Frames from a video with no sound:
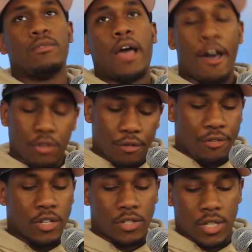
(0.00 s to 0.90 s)
after the
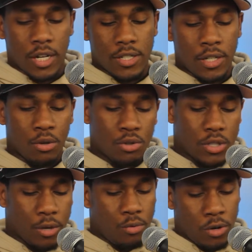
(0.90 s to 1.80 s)
Phoenix Suns and the Golden
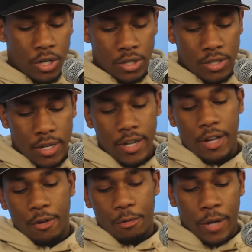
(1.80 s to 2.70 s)
State Warriors.
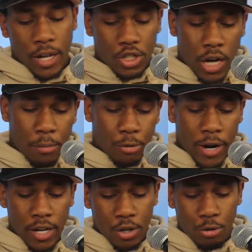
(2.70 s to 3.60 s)
We got Ja
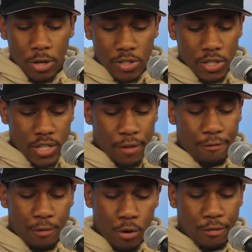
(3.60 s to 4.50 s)
Morant and the Grizzlies at
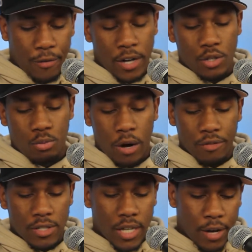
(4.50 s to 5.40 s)
4th at a
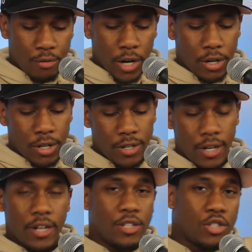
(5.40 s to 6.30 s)
12-10 record.
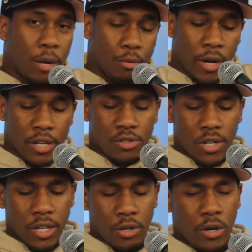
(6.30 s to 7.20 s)
Ja Morant is
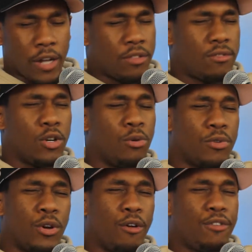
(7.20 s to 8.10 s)
looking good. I don't
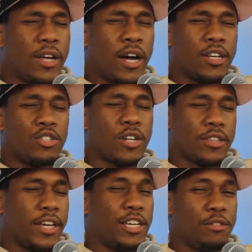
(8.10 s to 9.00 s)
know if he got injured. I
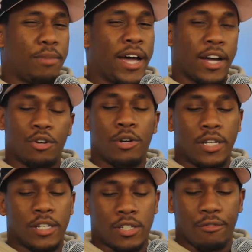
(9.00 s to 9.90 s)
think he's back. I know he
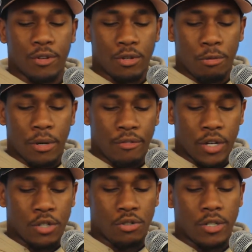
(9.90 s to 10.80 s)
did suffer a little bit of an
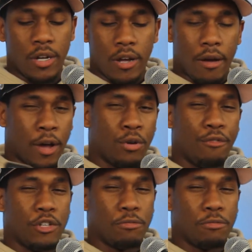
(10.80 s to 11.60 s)
injury. I don't know if he's